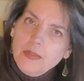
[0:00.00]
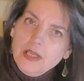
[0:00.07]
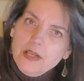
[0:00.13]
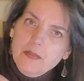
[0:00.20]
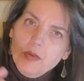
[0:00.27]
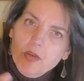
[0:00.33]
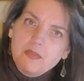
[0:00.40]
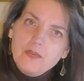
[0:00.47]
bit of
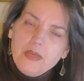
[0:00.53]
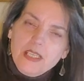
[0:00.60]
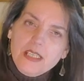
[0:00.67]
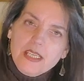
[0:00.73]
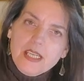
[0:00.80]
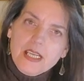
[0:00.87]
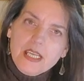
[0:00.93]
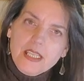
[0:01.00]

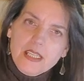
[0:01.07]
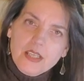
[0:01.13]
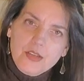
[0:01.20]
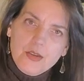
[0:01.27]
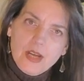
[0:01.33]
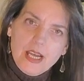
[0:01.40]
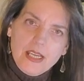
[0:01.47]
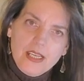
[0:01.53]
movement in it in the
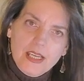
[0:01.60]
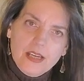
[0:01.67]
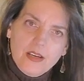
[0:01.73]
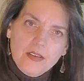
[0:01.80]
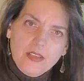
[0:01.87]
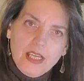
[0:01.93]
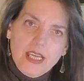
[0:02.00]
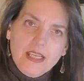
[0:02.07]
dry
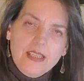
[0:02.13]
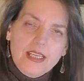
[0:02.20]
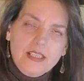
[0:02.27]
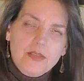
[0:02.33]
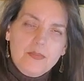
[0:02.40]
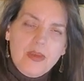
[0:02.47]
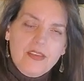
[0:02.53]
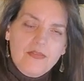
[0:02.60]
down, and
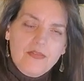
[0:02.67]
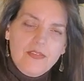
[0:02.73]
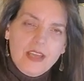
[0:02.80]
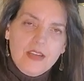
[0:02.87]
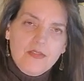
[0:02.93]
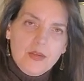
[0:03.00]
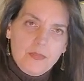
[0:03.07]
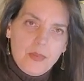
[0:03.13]
that's my
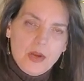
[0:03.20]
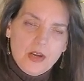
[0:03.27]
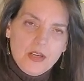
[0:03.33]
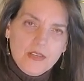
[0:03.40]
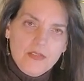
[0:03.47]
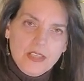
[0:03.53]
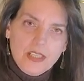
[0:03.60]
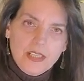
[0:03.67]
favorite part
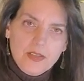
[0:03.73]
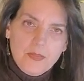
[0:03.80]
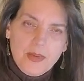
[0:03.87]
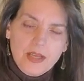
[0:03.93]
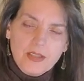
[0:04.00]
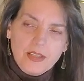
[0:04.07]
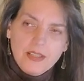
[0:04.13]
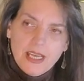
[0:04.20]
of it, is
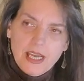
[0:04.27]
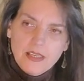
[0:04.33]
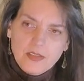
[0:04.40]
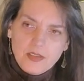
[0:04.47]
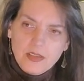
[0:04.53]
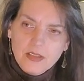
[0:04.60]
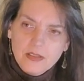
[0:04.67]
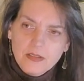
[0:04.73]
about the
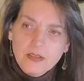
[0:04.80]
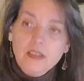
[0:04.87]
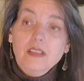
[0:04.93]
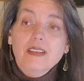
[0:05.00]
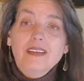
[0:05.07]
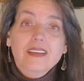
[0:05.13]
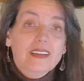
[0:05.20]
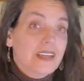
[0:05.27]
last
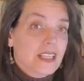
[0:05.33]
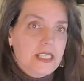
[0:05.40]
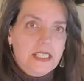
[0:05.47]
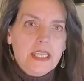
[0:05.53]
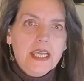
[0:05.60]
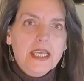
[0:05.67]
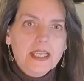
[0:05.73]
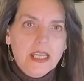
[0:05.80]

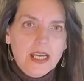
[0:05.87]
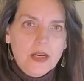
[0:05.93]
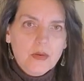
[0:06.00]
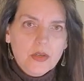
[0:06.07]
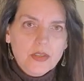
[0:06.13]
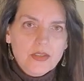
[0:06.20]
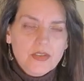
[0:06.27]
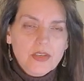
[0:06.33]
10
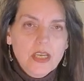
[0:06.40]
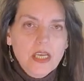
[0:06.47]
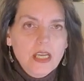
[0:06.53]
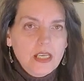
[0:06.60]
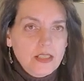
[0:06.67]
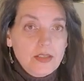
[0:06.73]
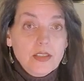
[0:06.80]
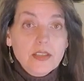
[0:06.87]
hours,
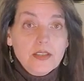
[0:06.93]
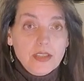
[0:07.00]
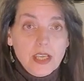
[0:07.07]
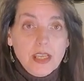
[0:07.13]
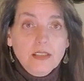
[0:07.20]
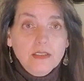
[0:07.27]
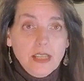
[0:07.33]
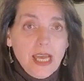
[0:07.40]
because this
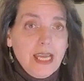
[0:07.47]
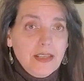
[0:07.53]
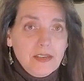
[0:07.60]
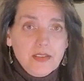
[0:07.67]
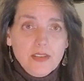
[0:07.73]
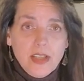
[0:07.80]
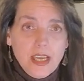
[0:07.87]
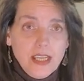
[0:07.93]
thing
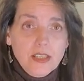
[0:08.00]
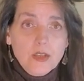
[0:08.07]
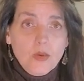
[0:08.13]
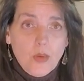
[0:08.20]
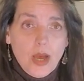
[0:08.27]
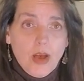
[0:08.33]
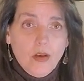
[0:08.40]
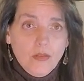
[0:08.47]
lasts like
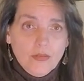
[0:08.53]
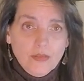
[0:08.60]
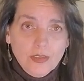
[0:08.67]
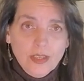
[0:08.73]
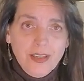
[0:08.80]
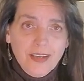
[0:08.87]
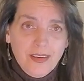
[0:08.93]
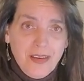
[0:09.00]
12
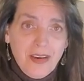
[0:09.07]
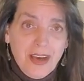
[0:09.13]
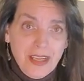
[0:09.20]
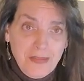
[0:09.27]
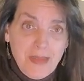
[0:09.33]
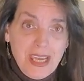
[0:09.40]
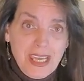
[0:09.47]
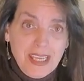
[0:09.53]

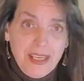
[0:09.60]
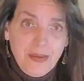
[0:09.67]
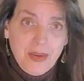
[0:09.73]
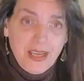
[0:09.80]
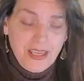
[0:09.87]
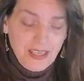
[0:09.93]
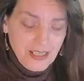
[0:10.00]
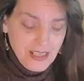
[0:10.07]
on me
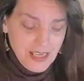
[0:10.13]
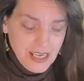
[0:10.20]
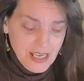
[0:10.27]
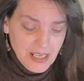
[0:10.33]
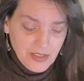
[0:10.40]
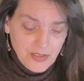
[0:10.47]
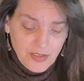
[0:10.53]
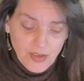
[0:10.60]
anyway.
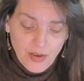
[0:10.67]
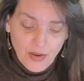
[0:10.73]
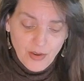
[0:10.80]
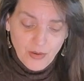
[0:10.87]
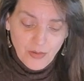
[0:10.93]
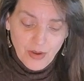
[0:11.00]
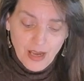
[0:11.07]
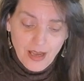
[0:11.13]

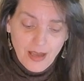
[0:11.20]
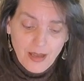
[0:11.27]
So